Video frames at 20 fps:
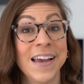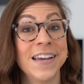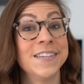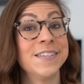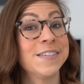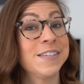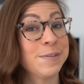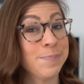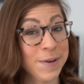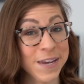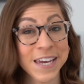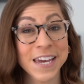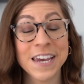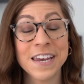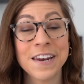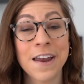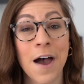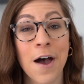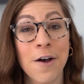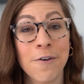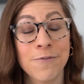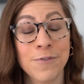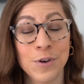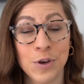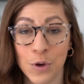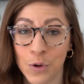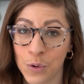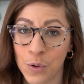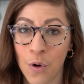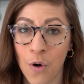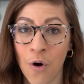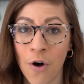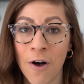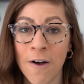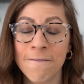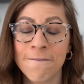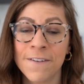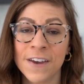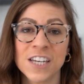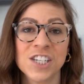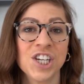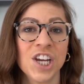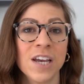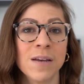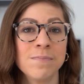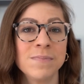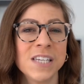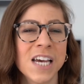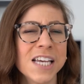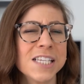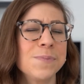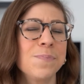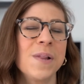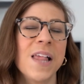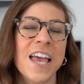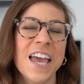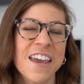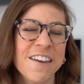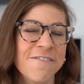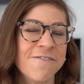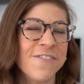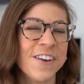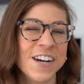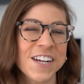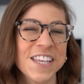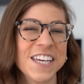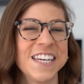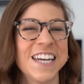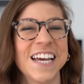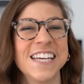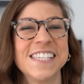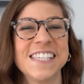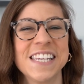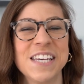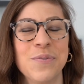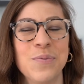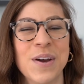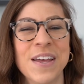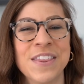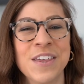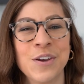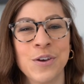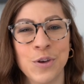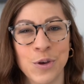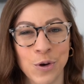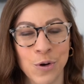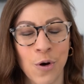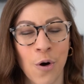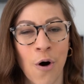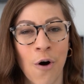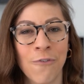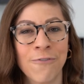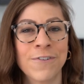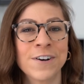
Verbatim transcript: And speaking of Google, FigJam does play fairly nicely with Google.